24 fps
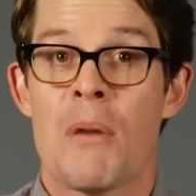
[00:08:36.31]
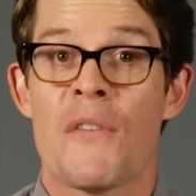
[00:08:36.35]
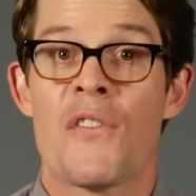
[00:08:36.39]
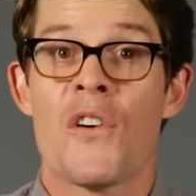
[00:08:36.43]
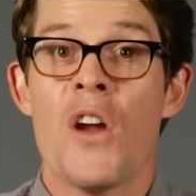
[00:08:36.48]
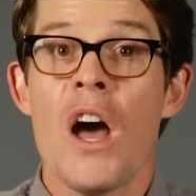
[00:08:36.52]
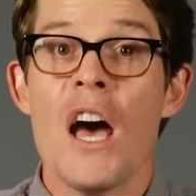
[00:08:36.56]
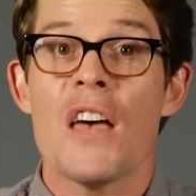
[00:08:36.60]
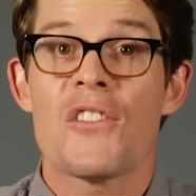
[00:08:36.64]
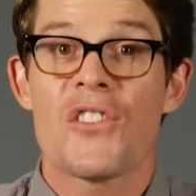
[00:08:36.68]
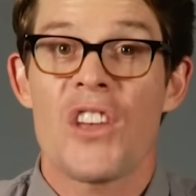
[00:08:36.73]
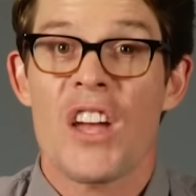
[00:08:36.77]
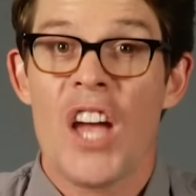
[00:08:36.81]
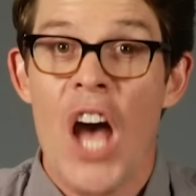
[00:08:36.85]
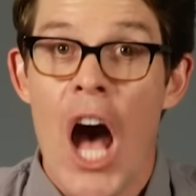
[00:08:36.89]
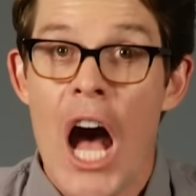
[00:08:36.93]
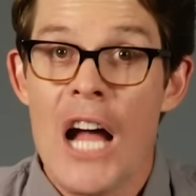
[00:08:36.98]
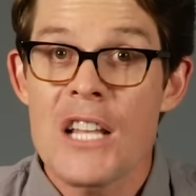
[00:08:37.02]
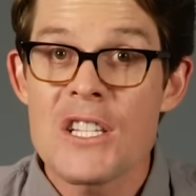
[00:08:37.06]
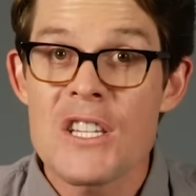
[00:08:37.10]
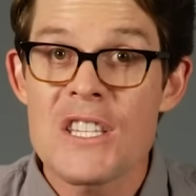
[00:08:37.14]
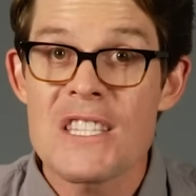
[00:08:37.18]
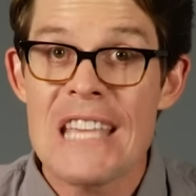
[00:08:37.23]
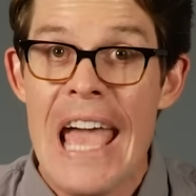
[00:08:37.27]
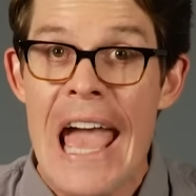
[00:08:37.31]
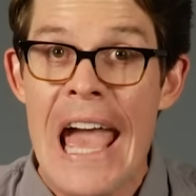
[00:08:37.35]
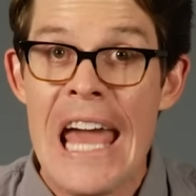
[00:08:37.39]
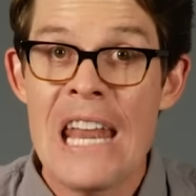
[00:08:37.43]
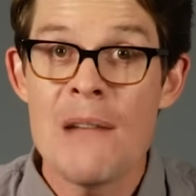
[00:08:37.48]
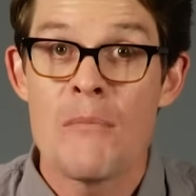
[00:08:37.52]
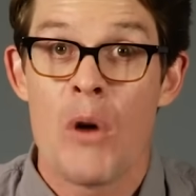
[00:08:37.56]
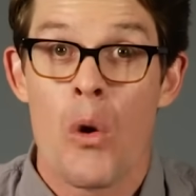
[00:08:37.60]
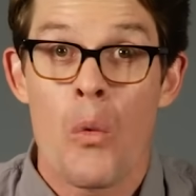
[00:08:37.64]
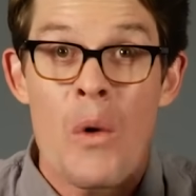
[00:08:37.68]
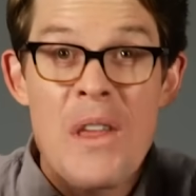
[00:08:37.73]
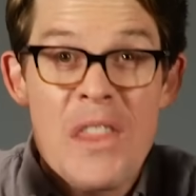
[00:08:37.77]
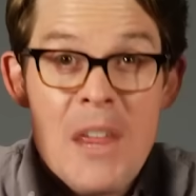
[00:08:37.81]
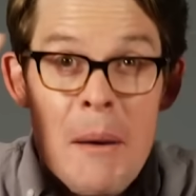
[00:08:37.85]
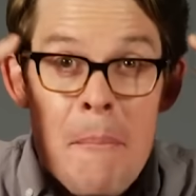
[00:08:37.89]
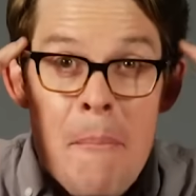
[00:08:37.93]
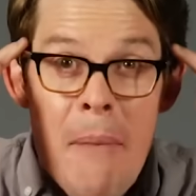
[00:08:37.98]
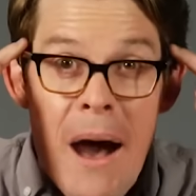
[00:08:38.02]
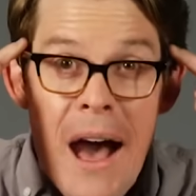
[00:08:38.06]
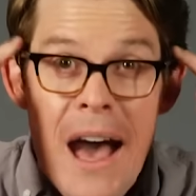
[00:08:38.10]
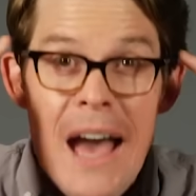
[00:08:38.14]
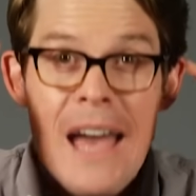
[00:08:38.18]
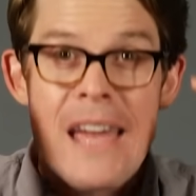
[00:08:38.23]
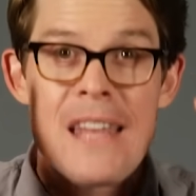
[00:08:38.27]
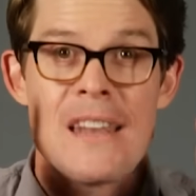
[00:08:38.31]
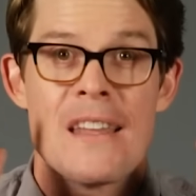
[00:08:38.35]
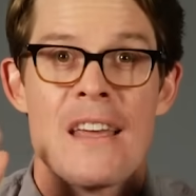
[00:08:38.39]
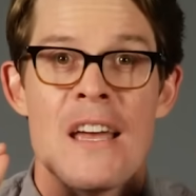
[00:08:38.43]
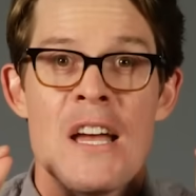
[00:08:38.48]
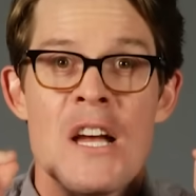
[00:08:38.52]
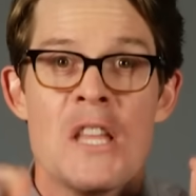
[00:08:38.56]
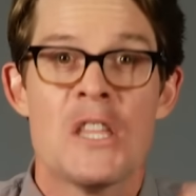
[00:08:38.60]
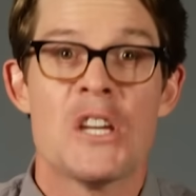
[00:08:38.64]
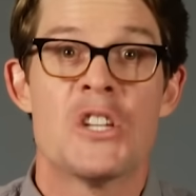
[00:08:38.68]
But for us, a conscious animal with a mind,